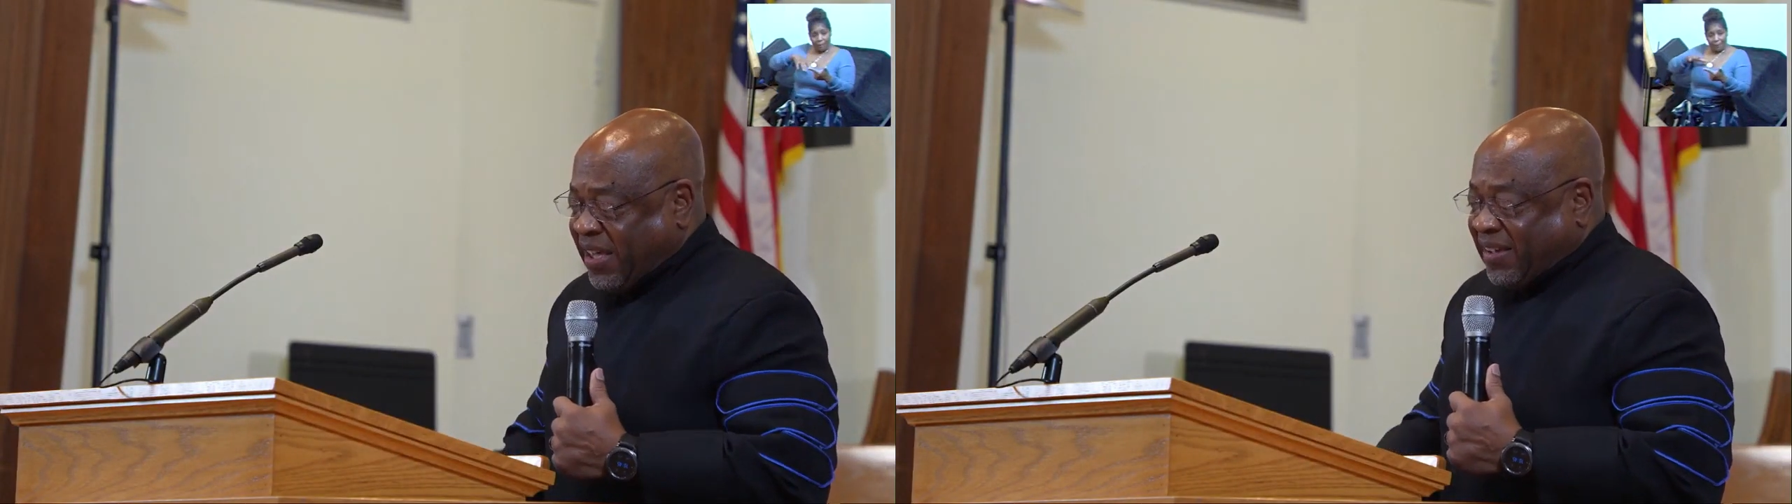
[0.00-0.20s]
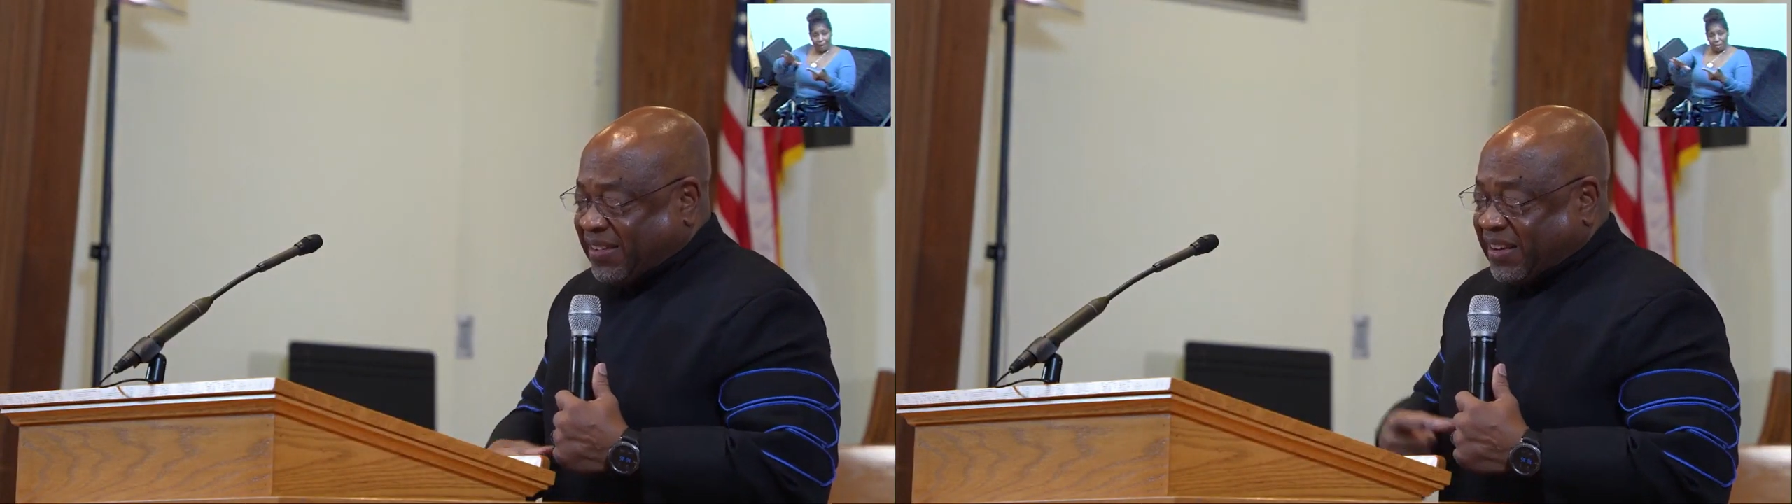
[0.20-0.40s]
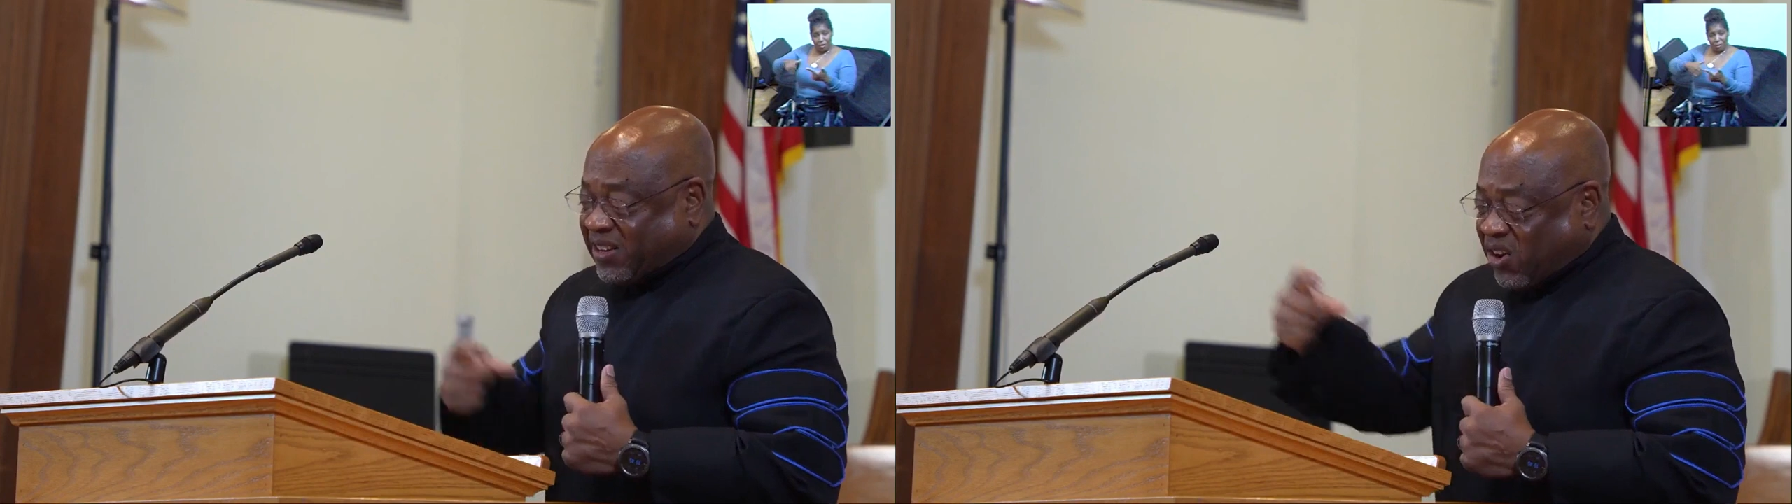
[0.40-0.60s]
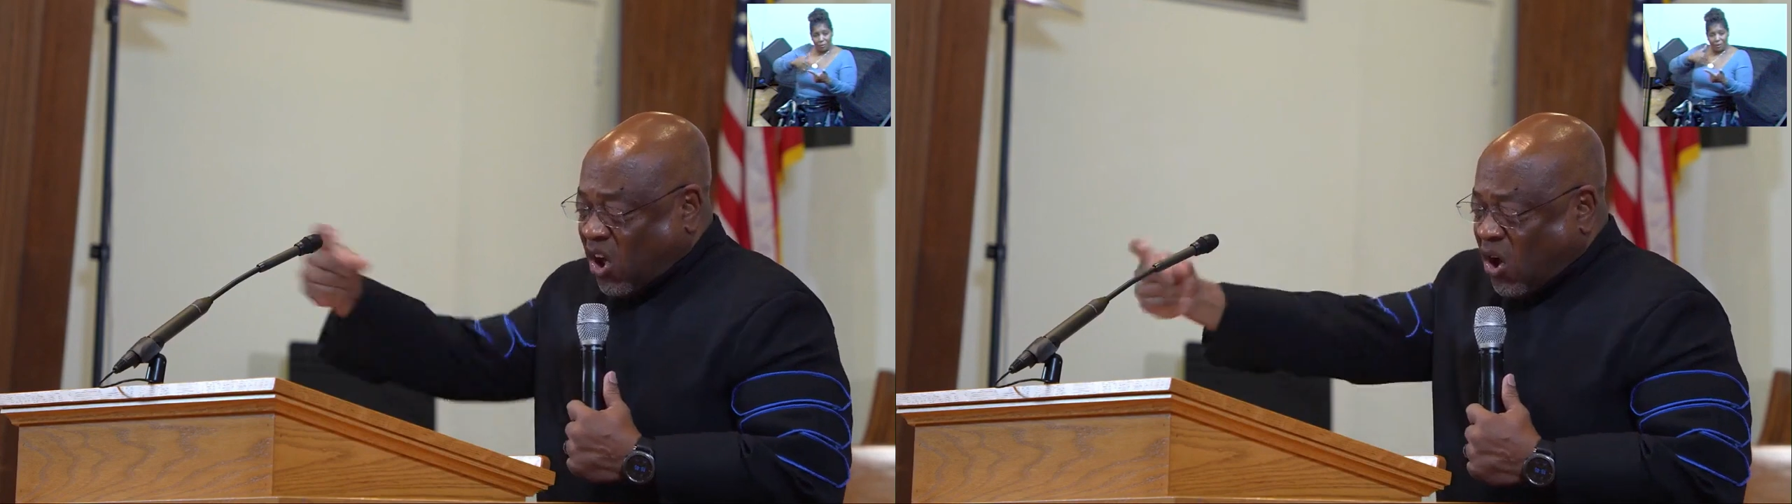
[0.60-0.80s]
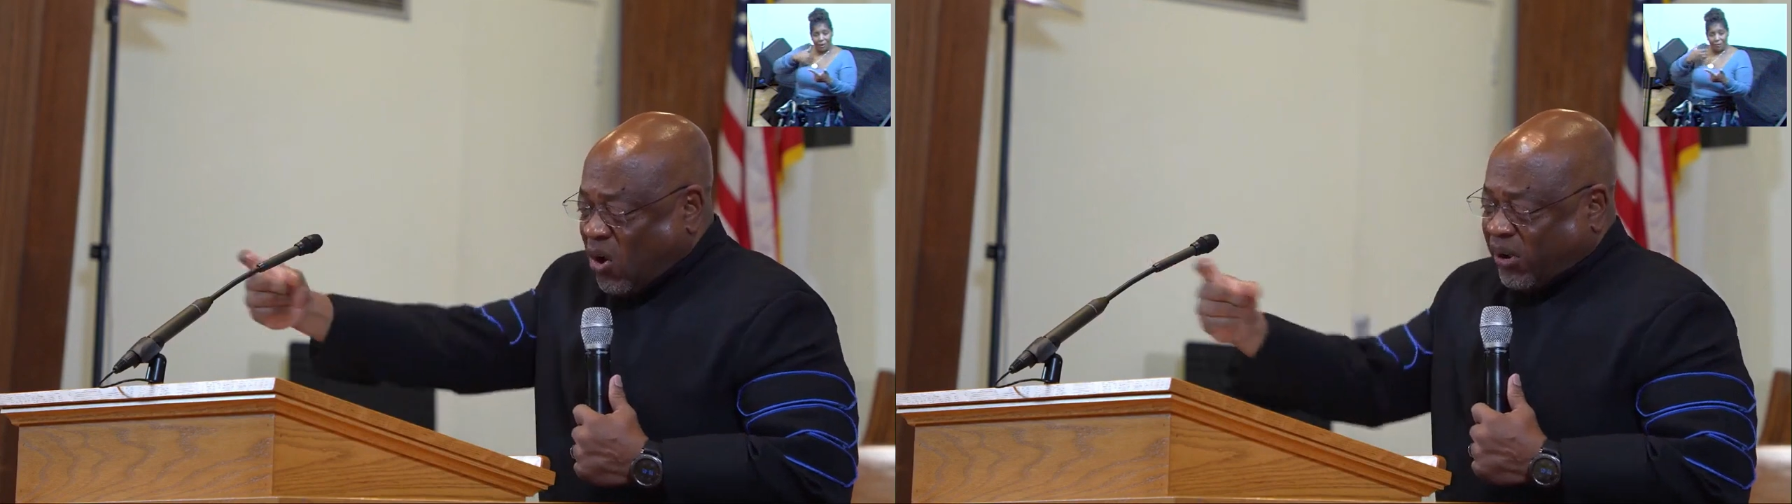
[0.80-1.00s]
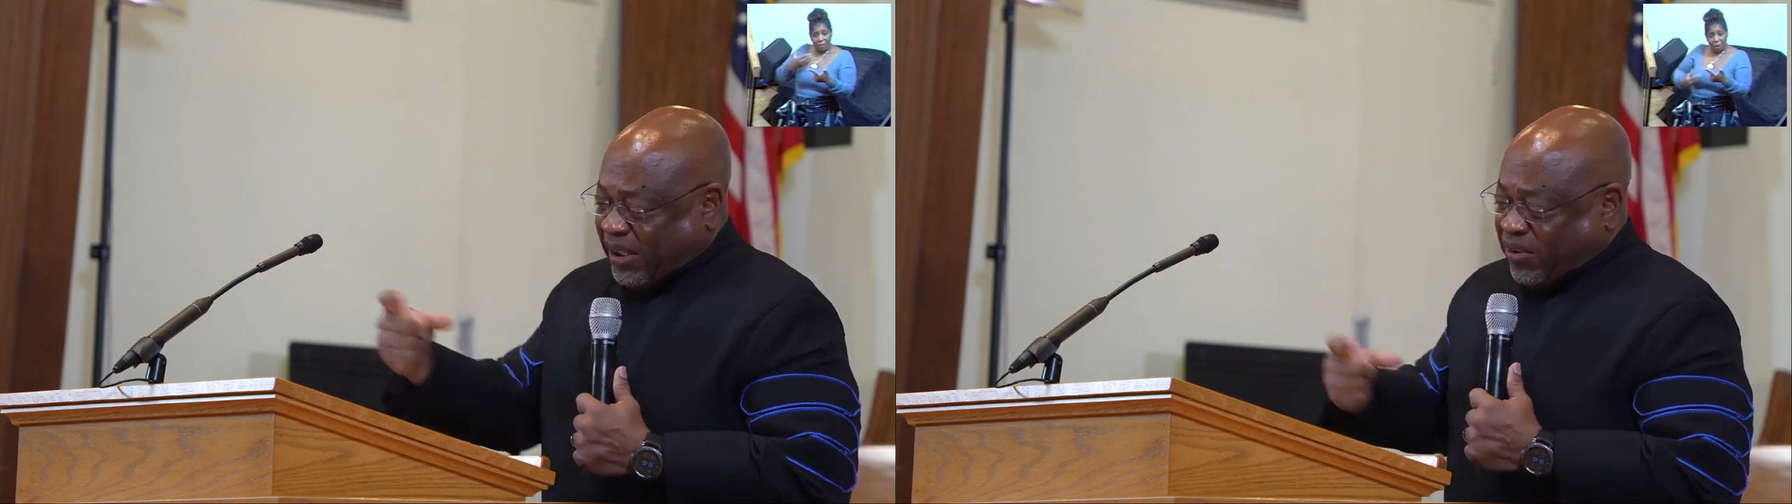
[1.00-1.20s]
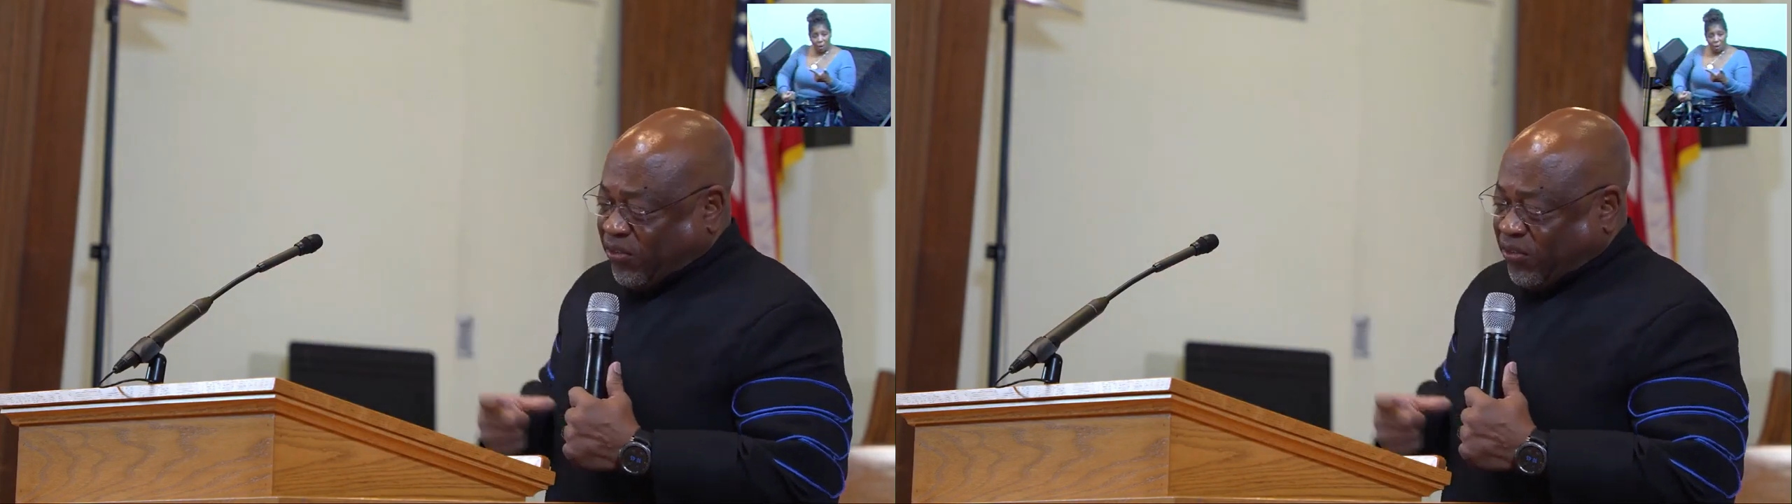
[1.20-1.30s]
She's longing